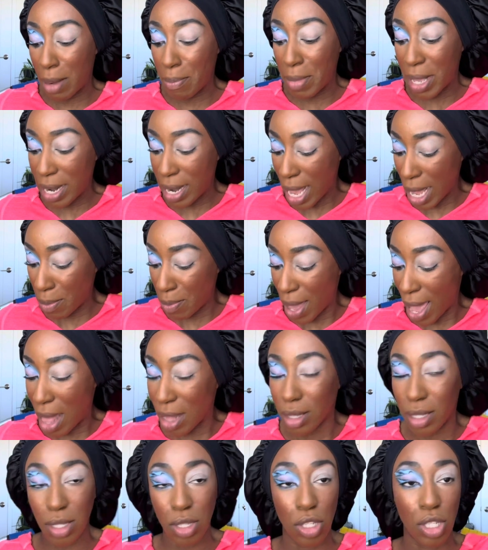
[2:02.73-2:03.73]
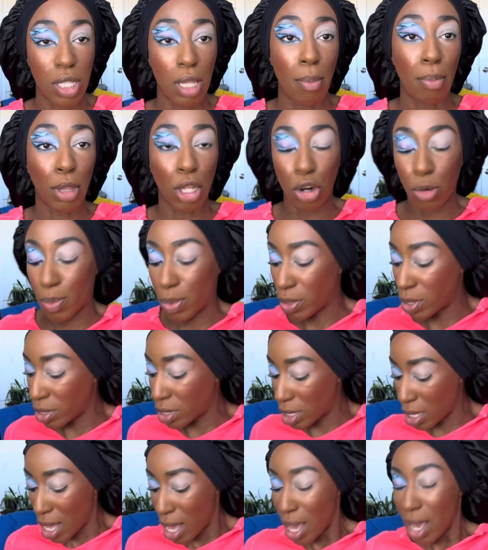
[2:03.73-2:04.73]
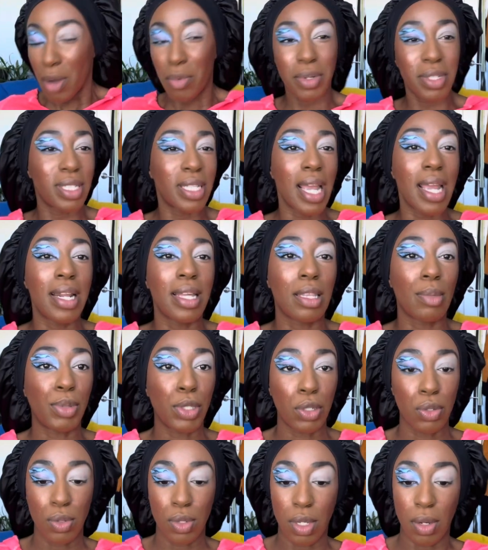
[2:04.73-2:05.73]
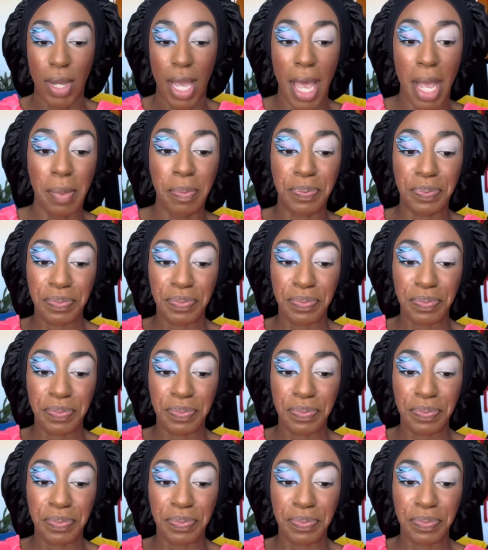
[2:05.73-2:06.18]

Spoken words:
Midnight palette. This is the Blurples. We're staying in the blues, okay?